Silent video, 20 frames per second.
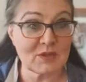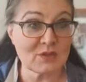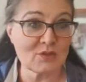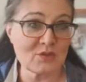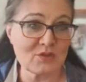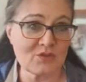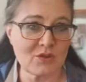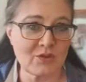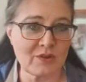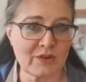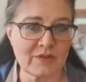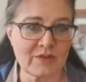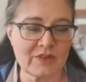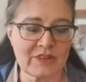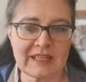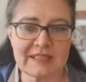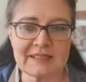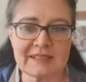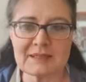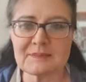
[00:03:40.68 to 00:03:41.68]
Sorry for
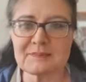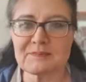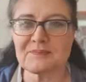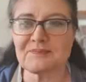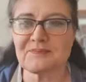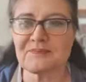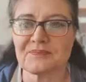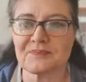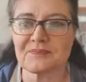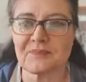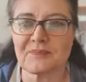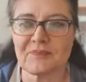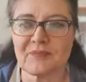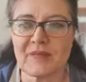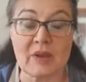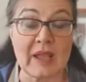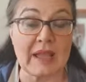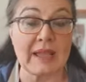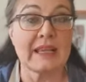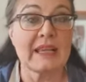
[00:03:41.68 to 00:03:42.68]
that.
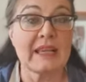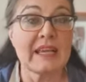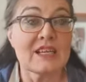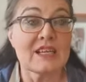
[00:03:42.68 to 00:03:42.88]
Okay,